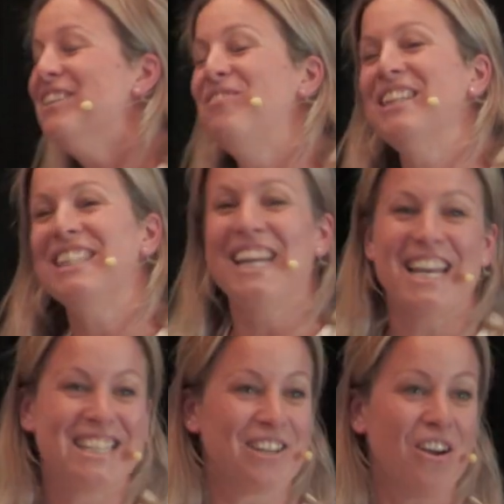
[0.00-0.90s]

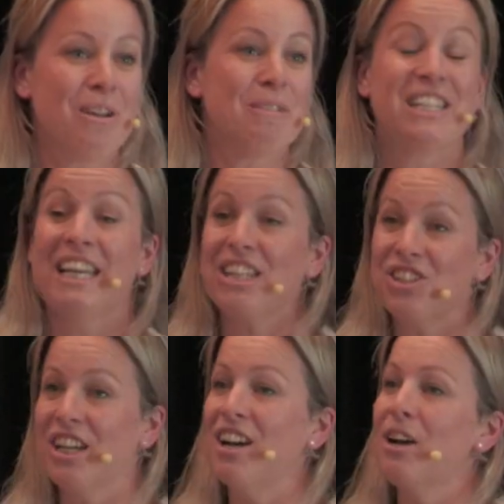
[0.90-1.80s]
So I'm a
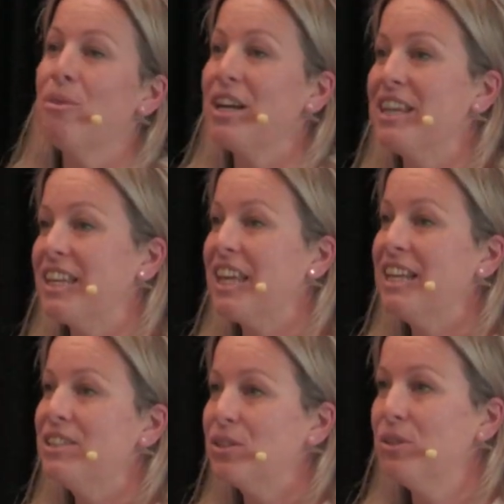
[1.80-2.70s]
teacher. I work at the
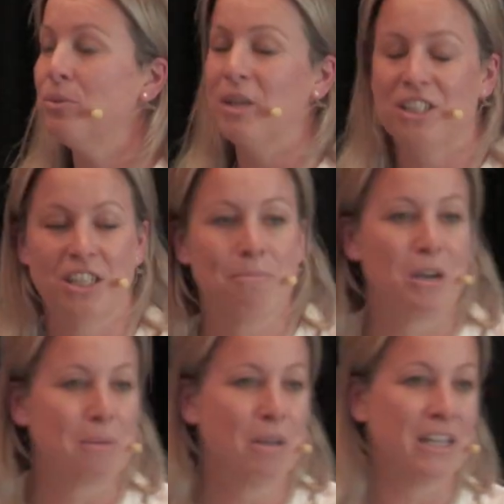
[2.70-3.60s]
King's School, which in
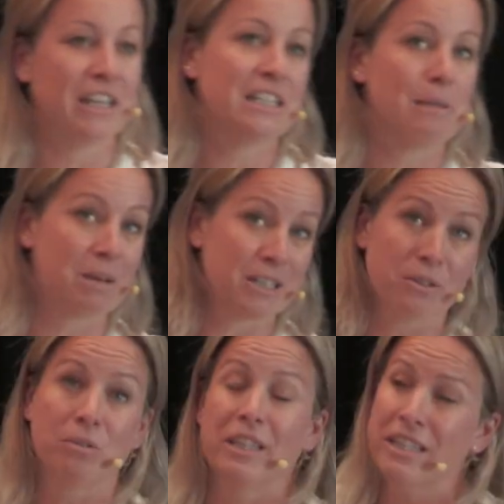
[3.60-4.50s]
my opinion is the best
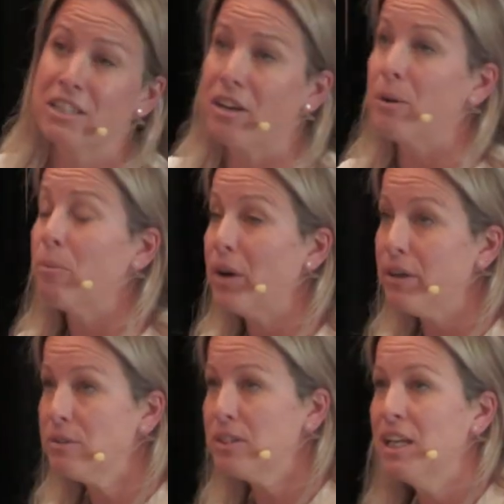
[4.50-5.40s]
school in the entire
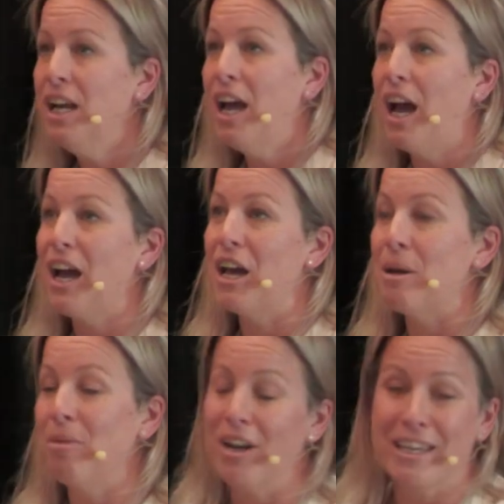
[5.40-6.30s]
world.
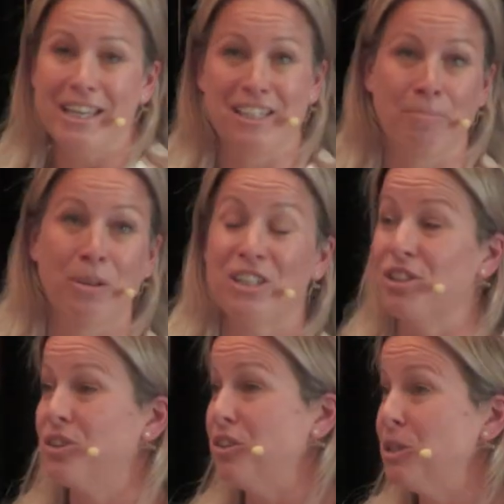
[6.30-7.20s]
I get to preach
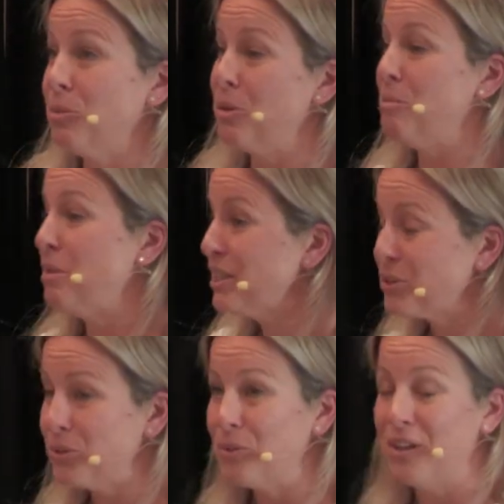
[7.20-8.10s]
the gospel in my
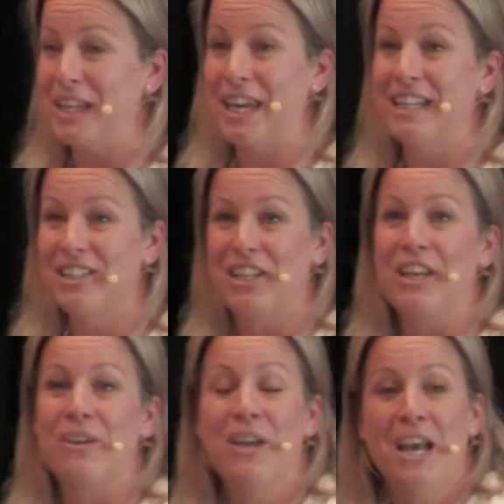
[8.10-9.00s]
school. I get
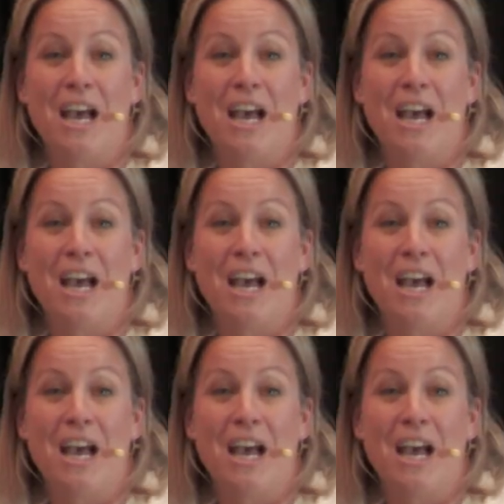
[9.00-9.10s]
to